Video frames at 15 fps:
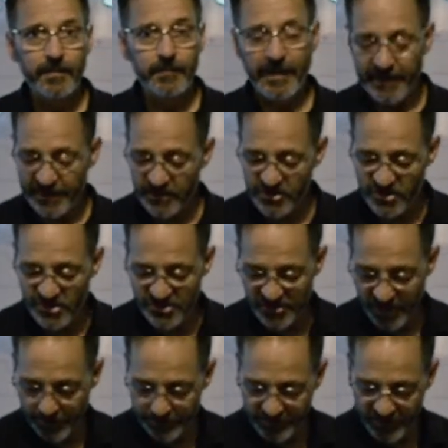My next
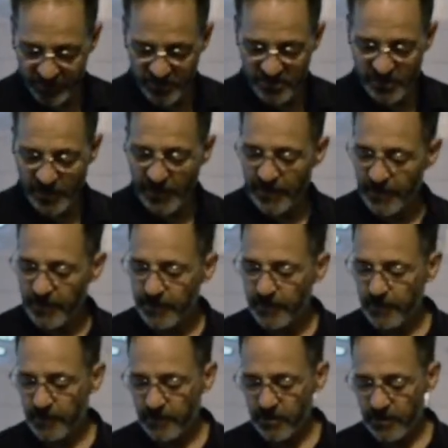step is
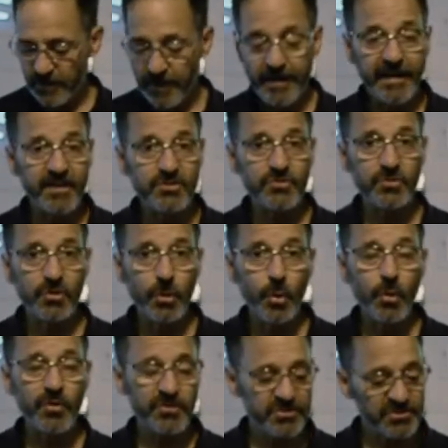an extra
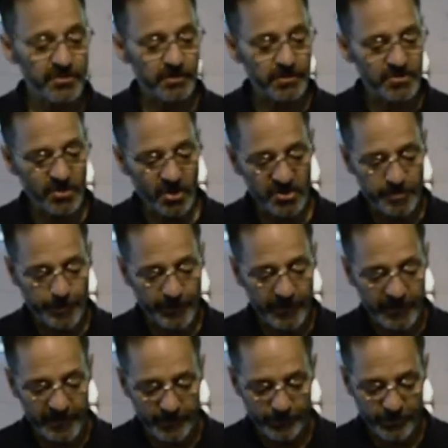coarse
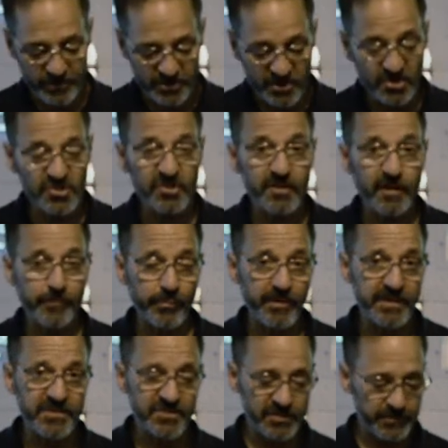Scotch-Brite Precision
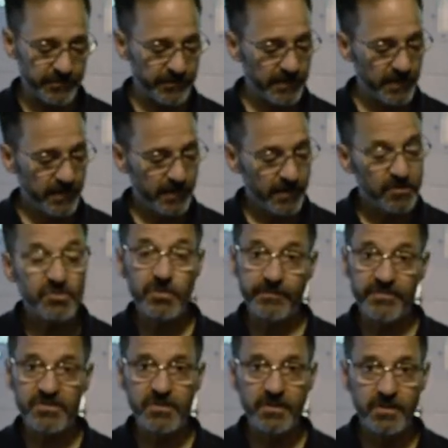Abrasive
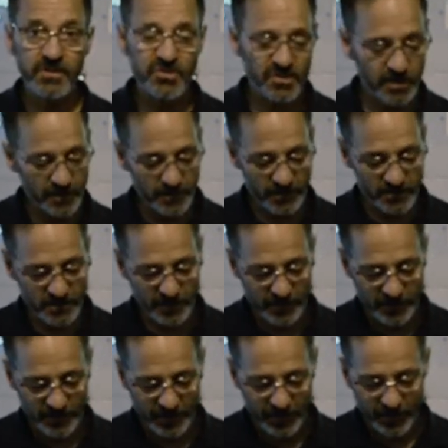Surface Conditioning Disc.
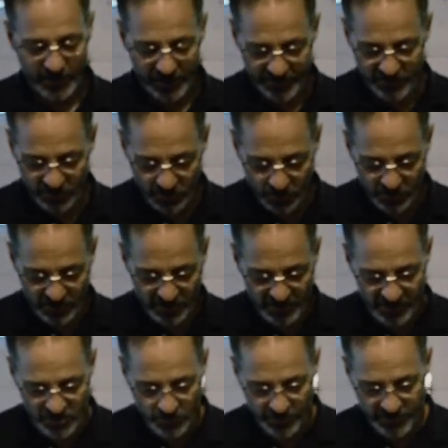I like to use
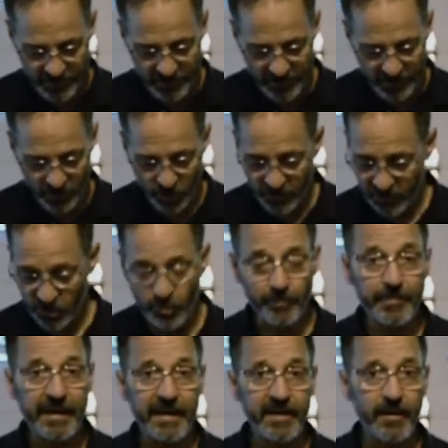these with the hook and loop
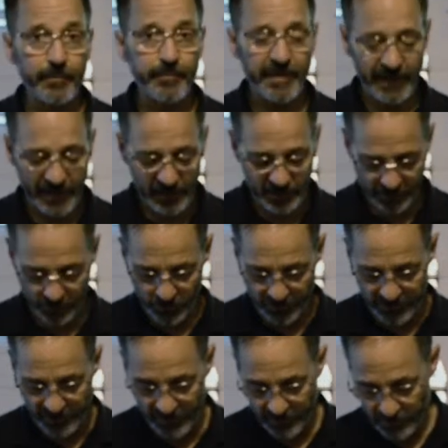backup pad with
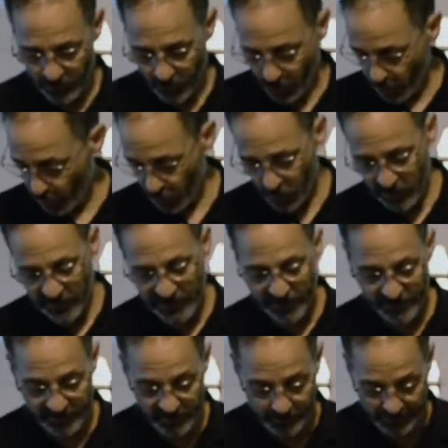a hole cut
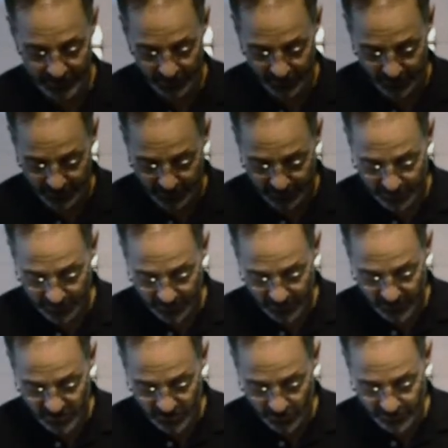out in the middle
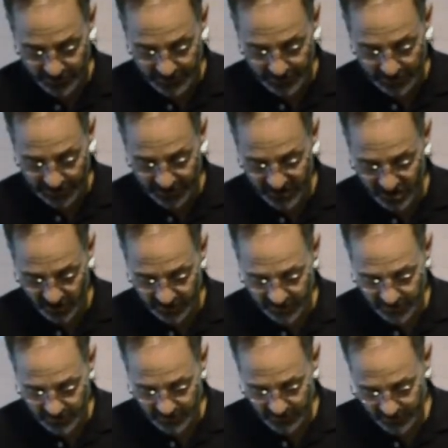so that it'll
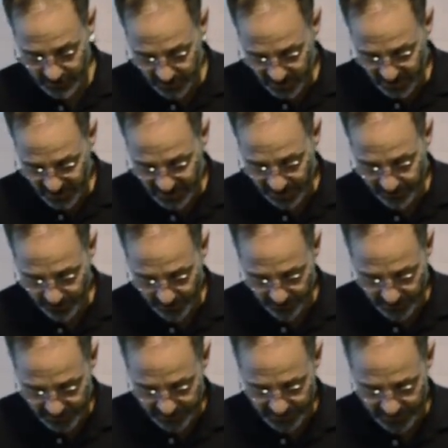actually center it
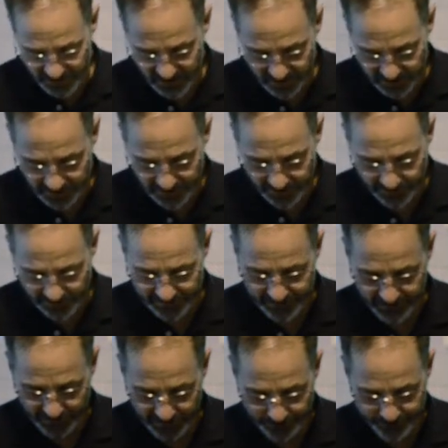really nicely there, like
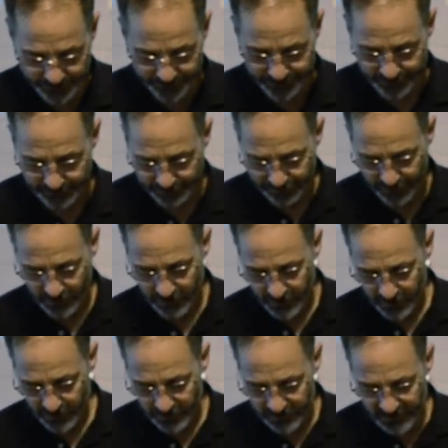that.
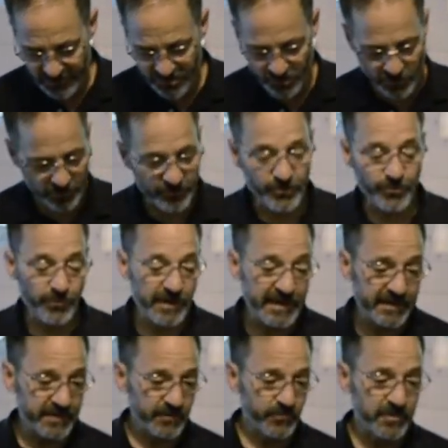These are great
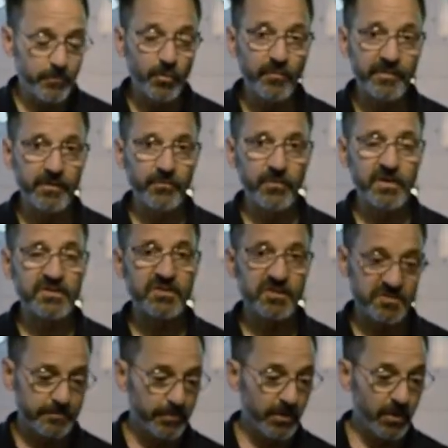at removing rust
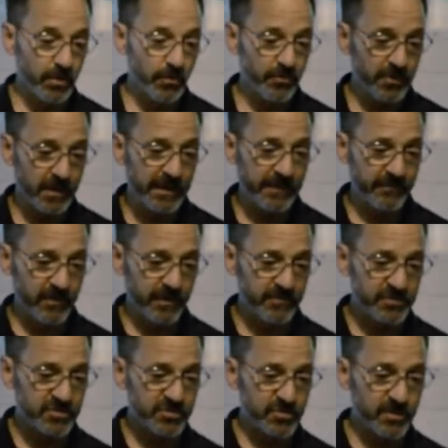that's below the level of
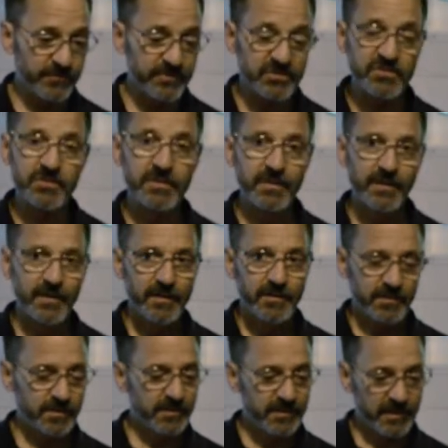the surface
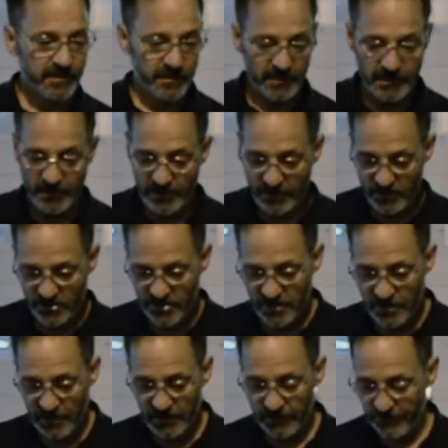that the
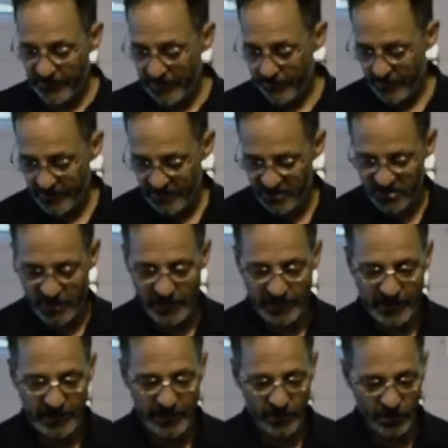fiber disc
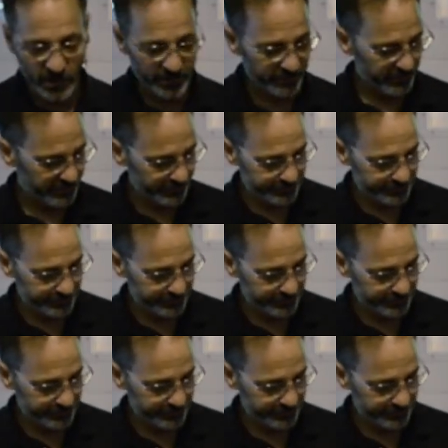can cut off.